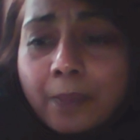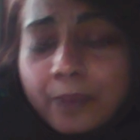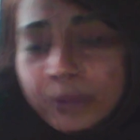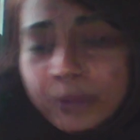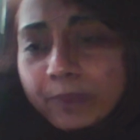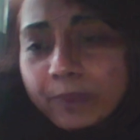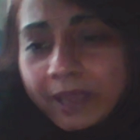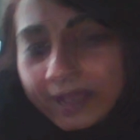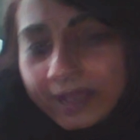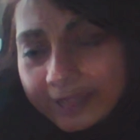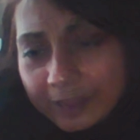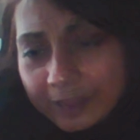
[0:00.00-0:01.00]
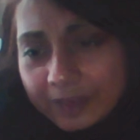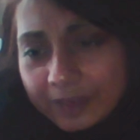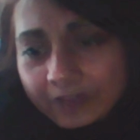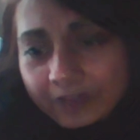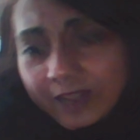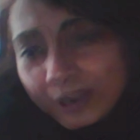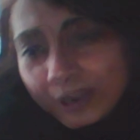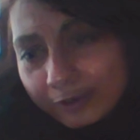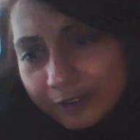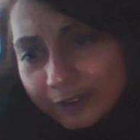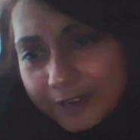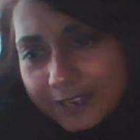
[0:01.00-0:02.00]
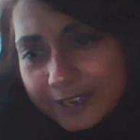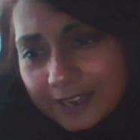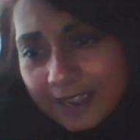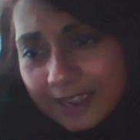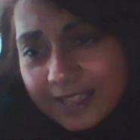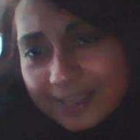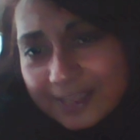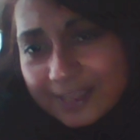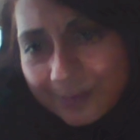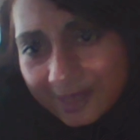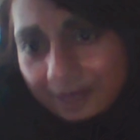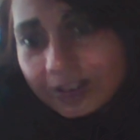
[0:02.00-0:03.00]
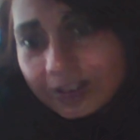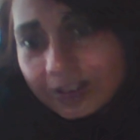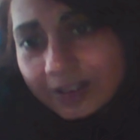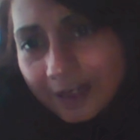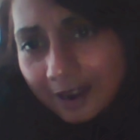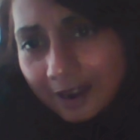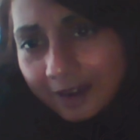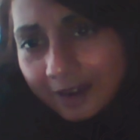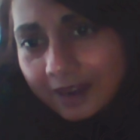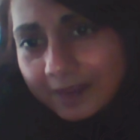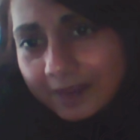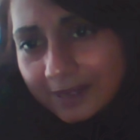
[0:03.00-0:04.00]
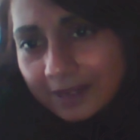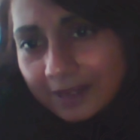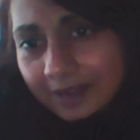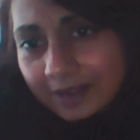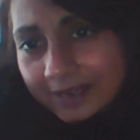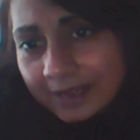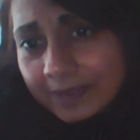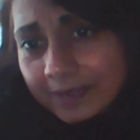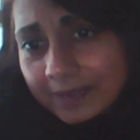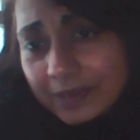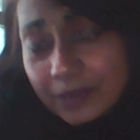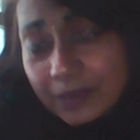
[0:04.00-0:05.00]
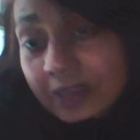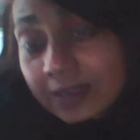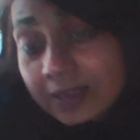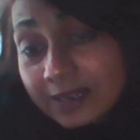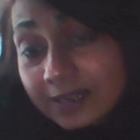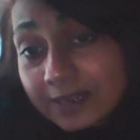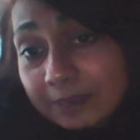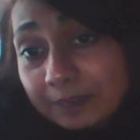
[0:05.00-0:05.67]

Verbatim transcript: both by helicopter flyovers at specific REM cycle times during the night,